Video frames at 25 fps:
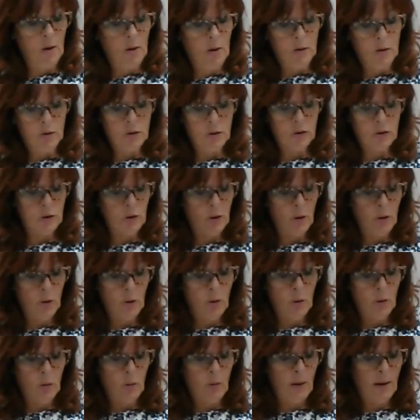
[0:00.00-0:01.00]

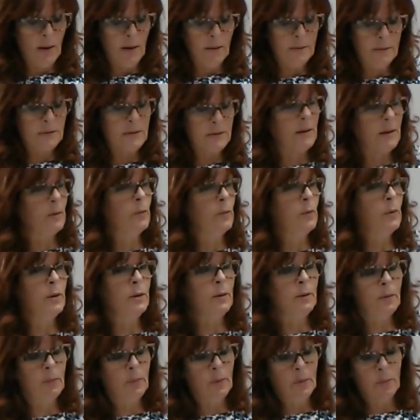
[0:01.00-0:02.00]
So I was like,
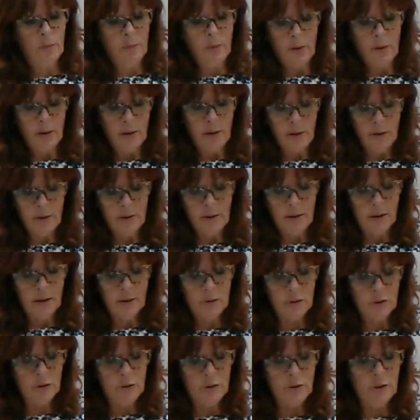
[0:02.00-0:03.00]
well, what do you think I
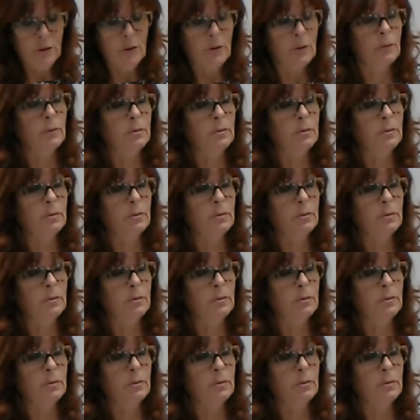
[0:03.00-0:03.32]
should do?